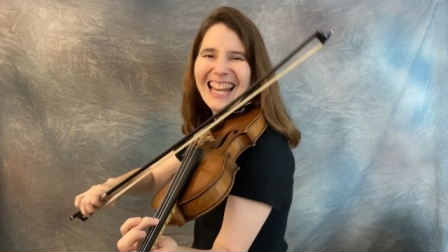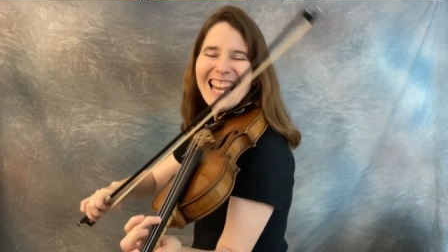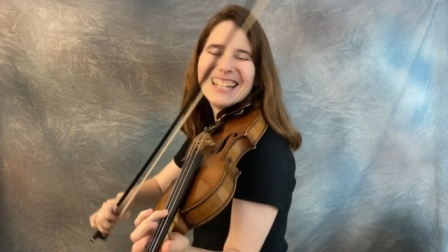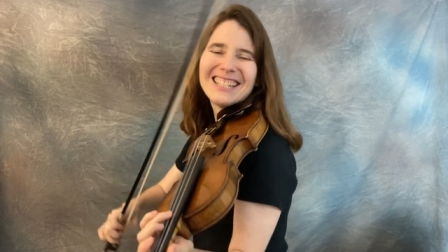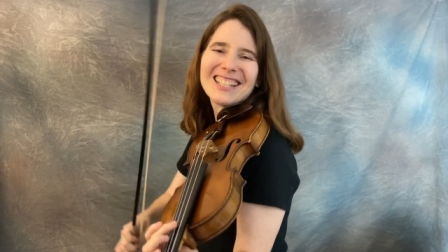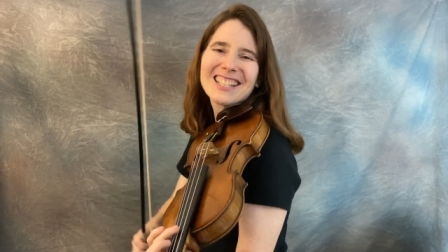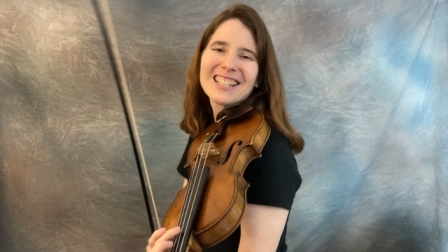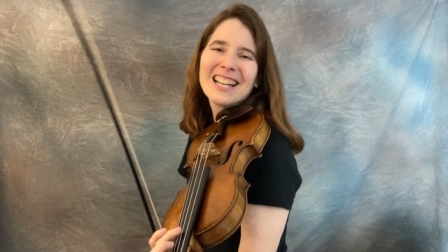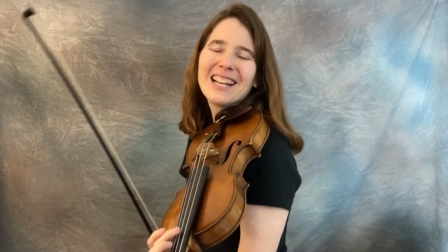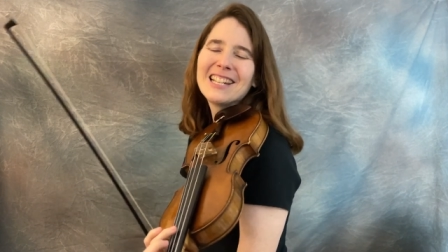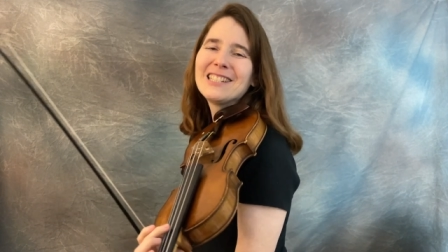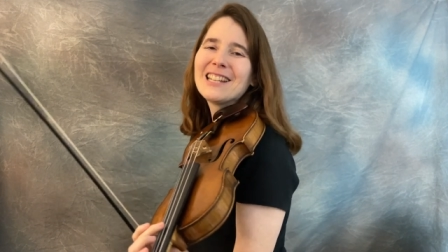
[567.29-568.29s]
and
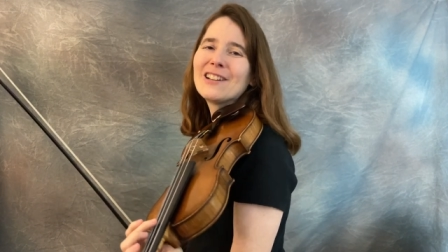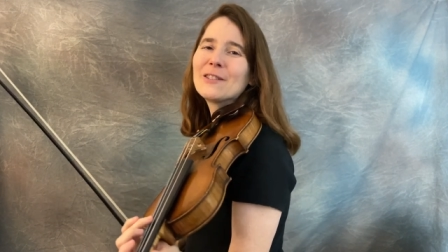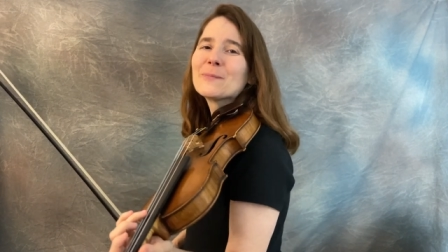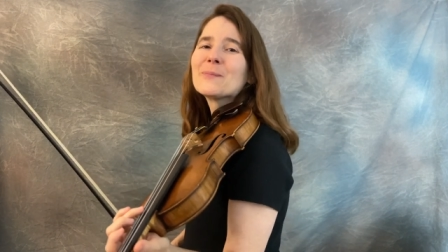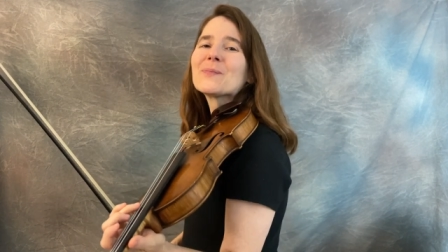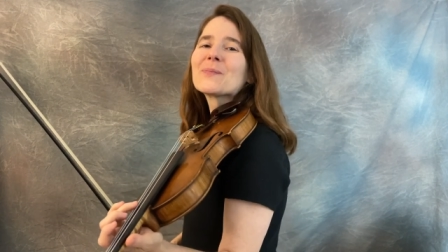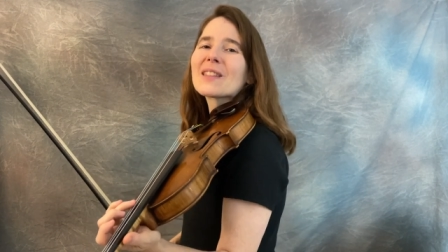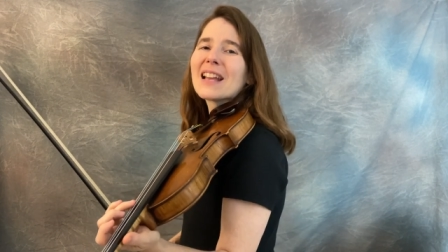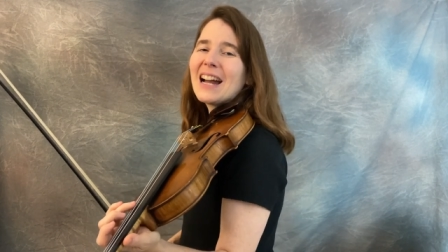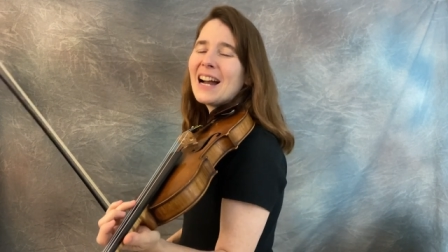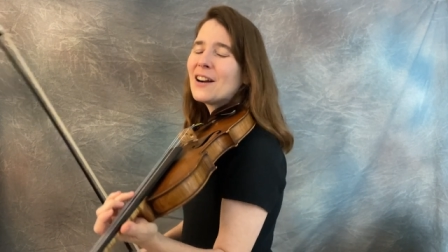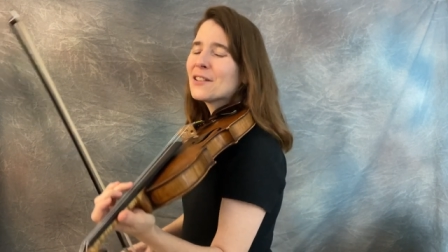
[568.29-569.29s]
slide down
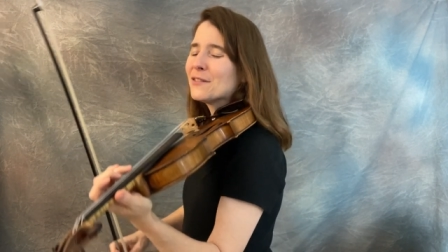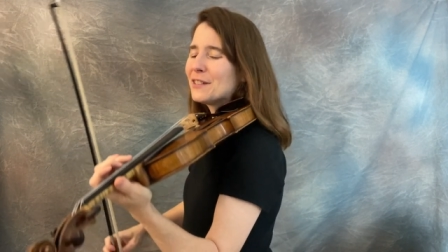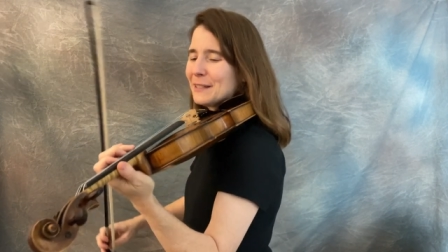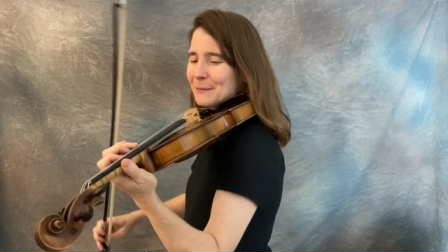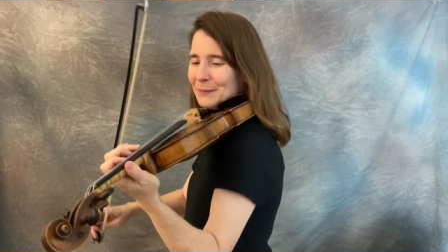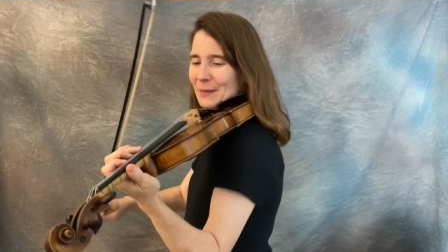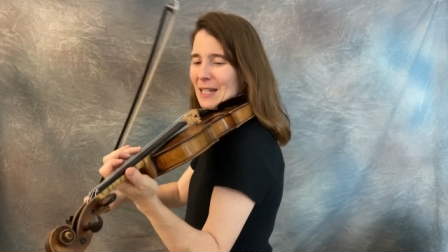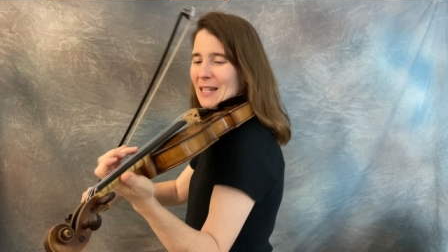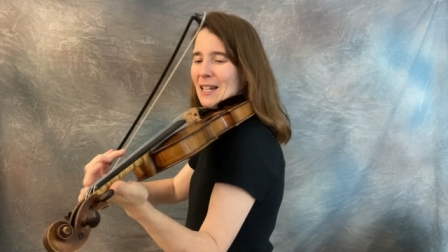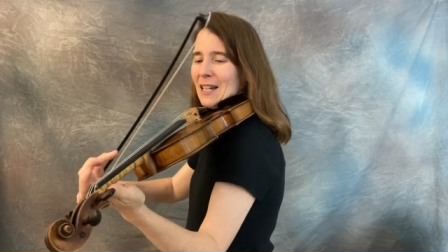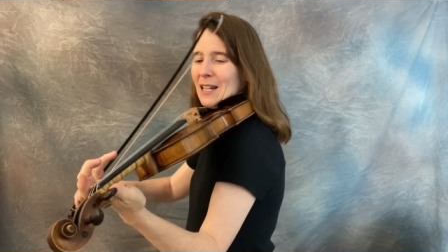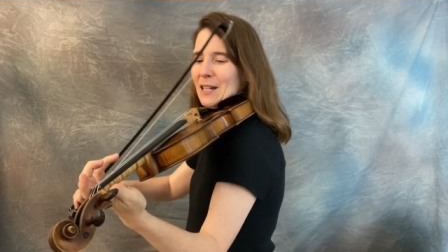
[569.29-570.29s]
out of it,
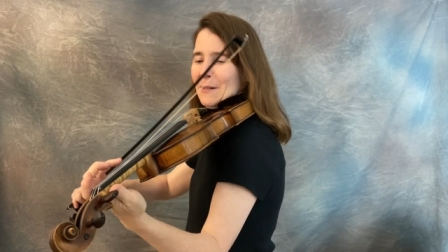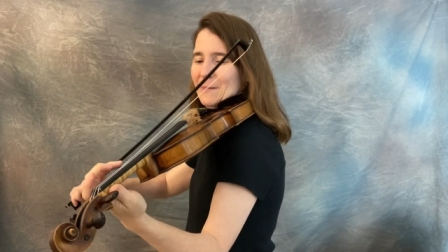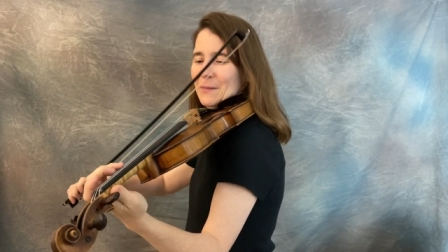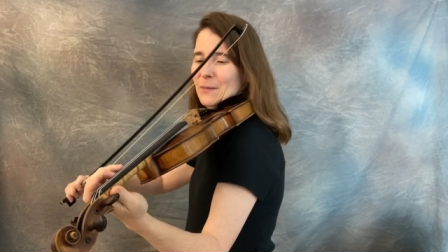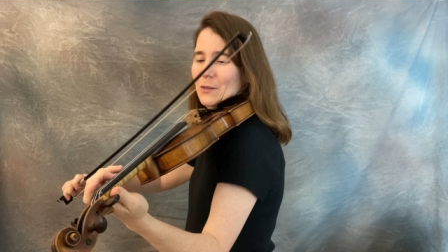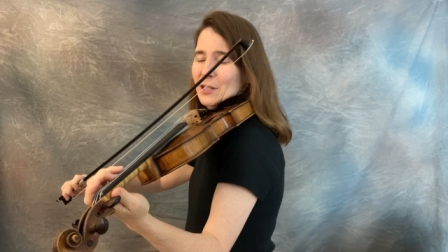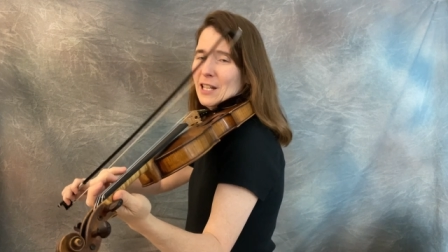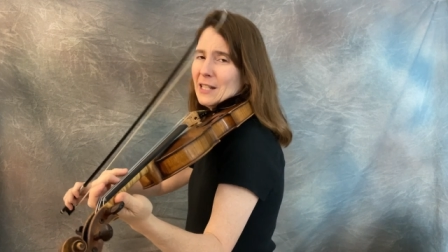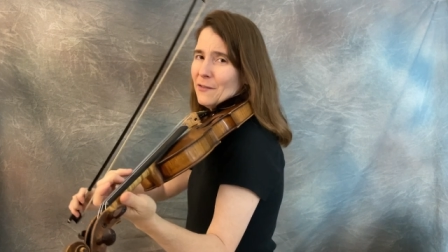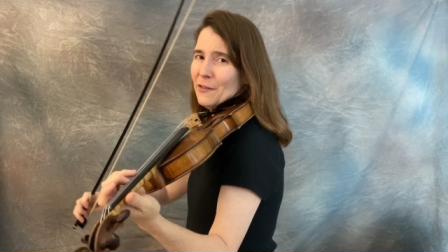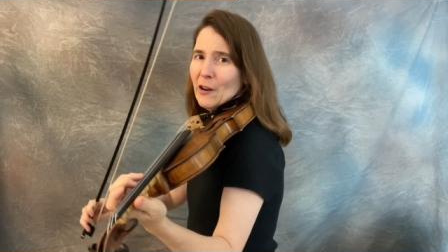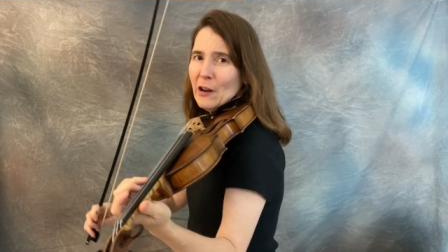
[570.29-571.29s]
um, which has
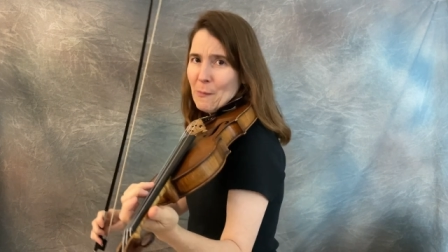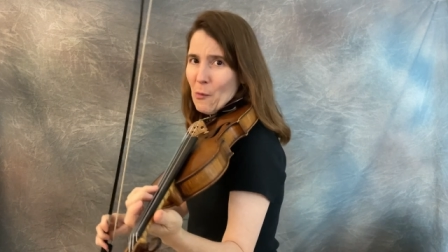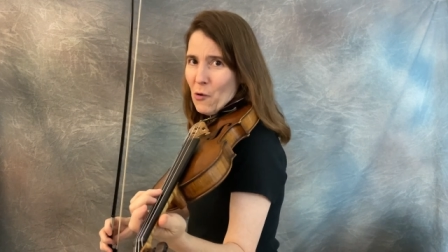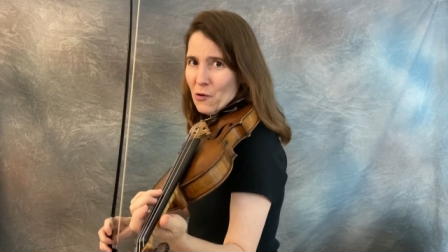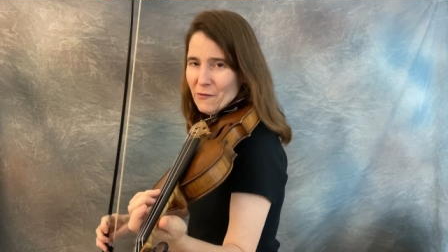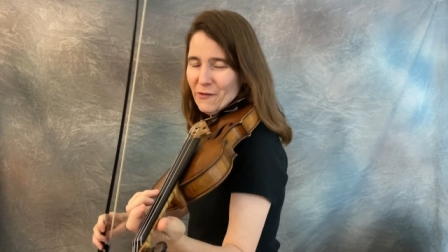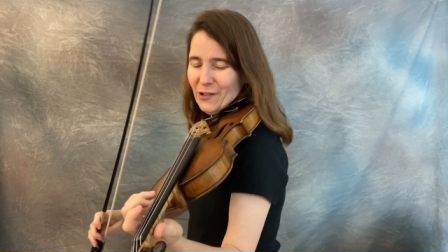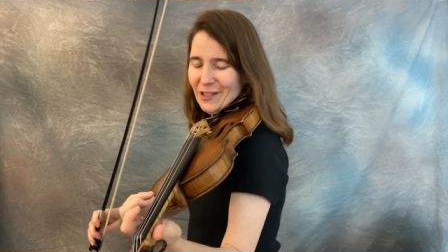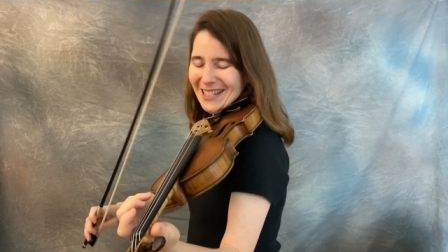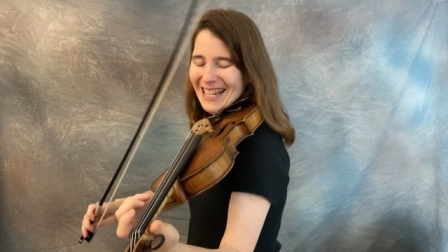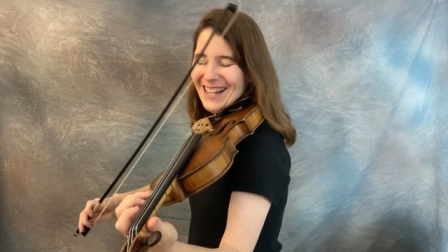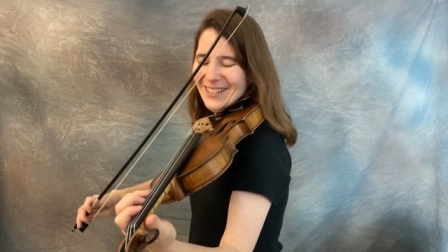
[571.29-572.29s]
a very mournful
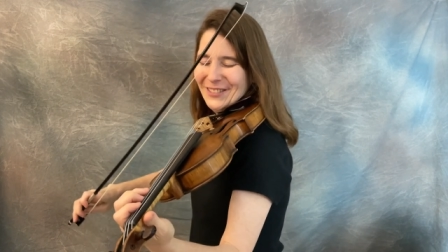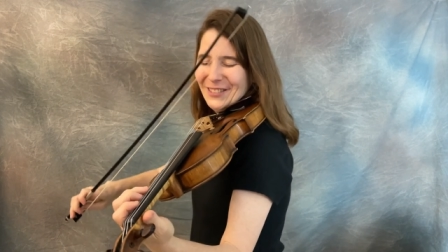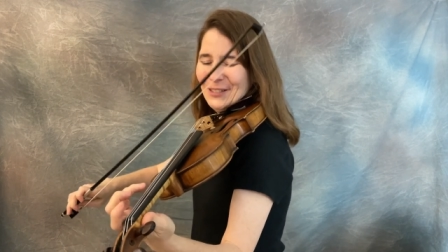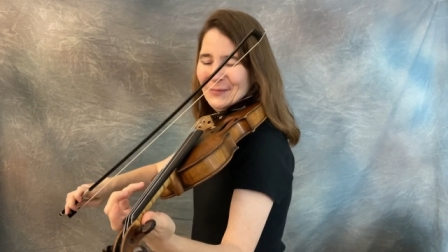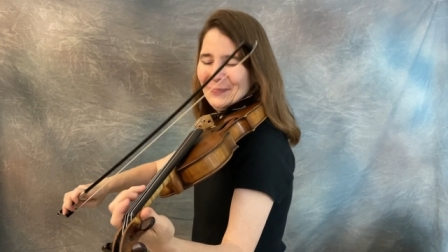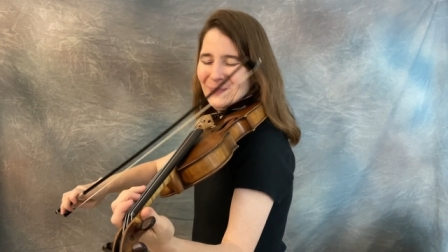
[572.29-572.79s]
sound.